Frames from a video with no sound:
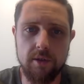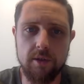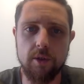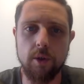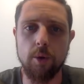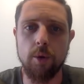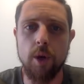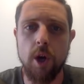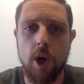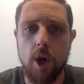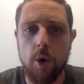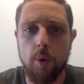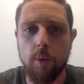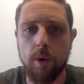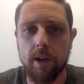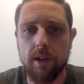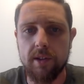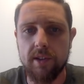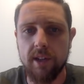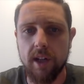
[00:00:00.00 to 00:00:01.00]
So
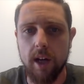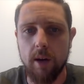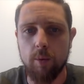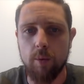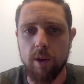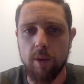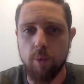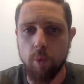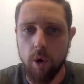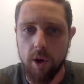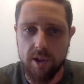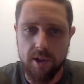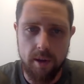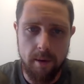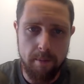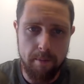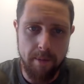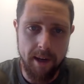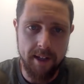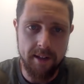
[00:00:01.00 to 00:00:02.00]
we're going to start with
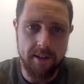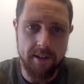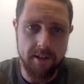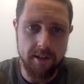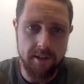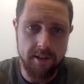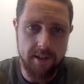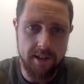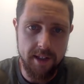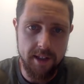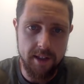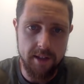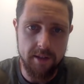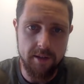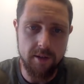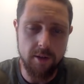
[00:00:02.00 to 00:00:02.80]
what maintenance is.